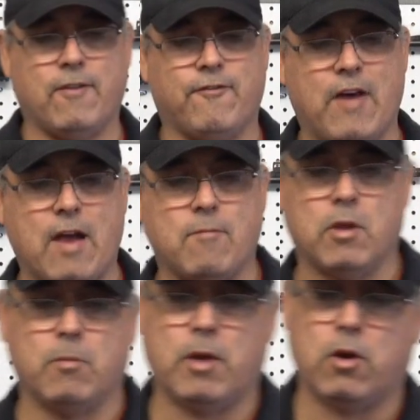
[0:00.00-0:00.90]

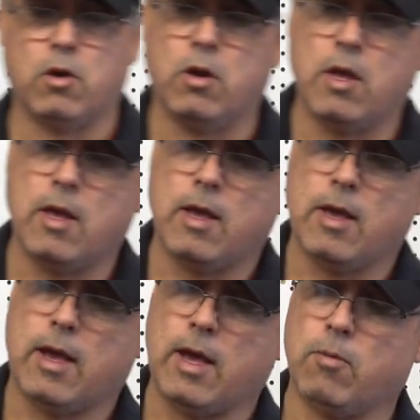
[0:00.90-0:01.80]
5mm,
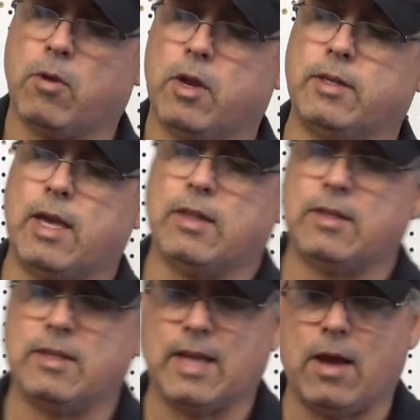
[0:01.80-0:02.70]
and we're going to take
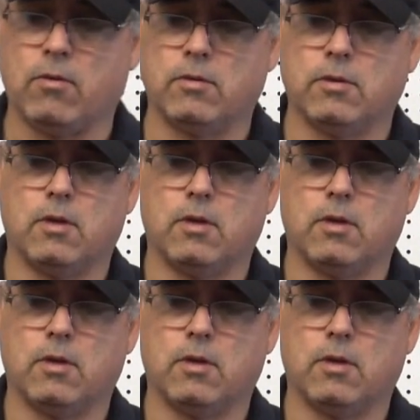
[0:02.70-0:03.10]
these out.